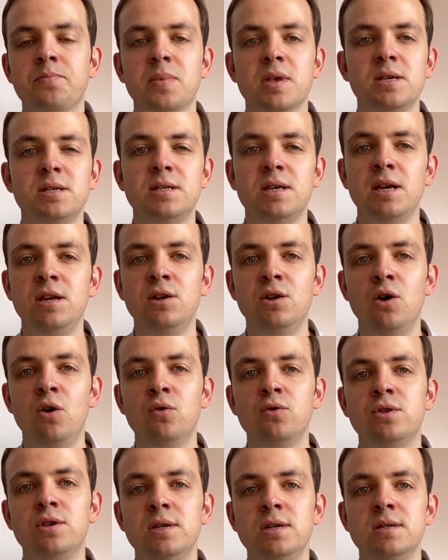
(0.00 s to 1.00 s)
say no
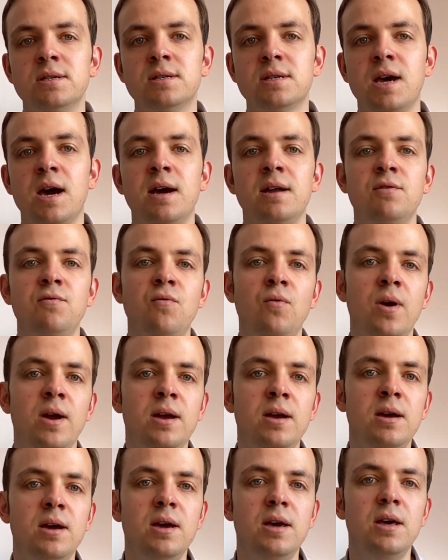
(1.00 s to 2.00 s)
to this kind of
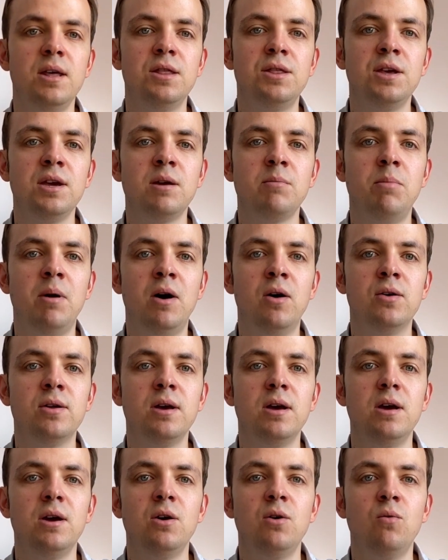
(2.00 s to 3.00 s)
way, think
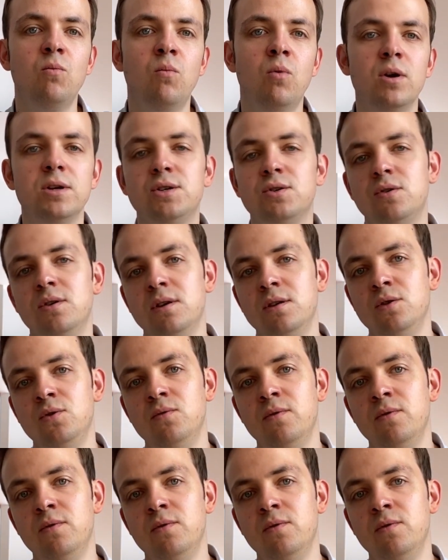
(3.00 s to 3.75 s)
about what you can do